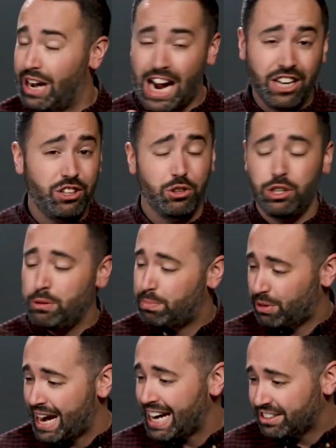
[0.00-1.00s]
How do you do it? You
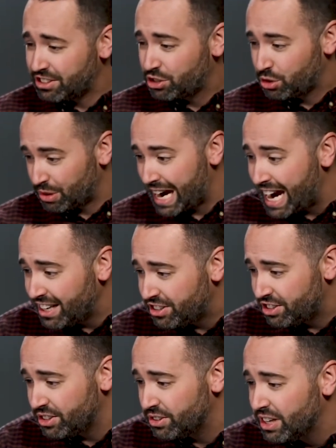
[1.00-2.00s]
practice
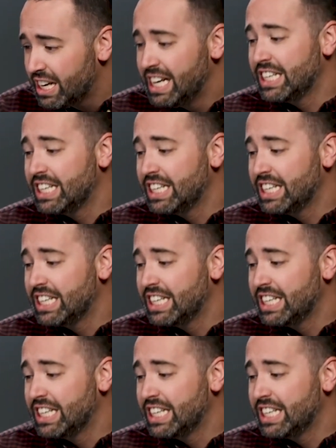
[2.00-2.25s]
gratitude.